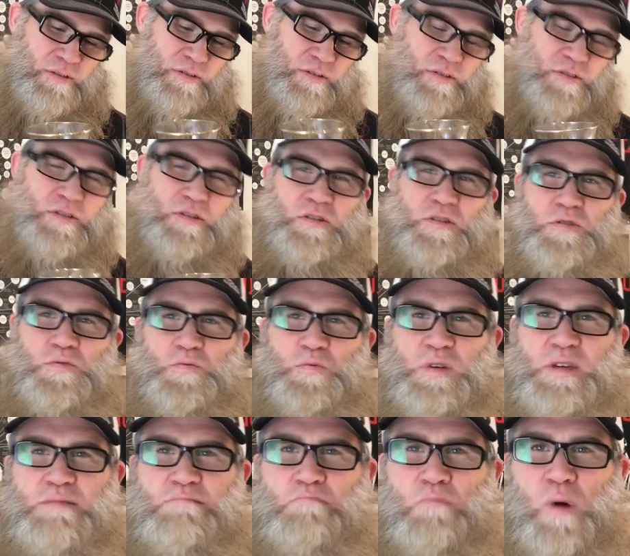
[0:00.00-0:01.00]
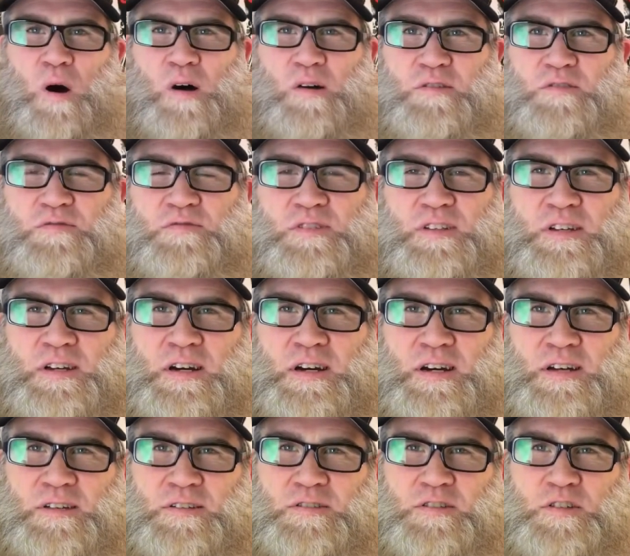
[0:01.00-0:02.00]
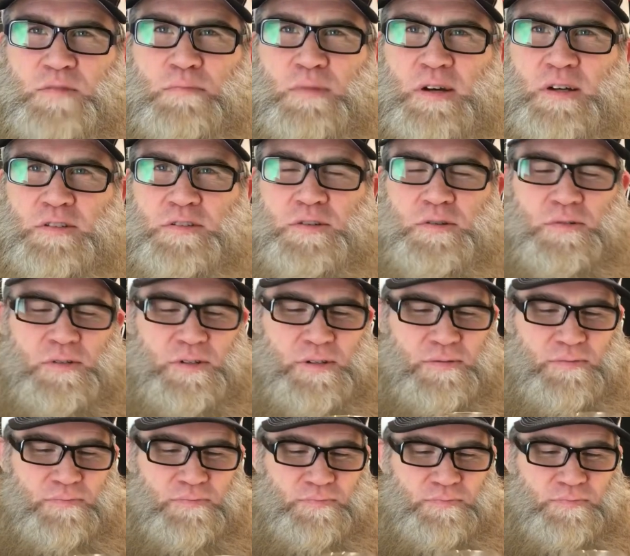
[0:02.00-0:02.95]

just a sweet malt uh, smell to it.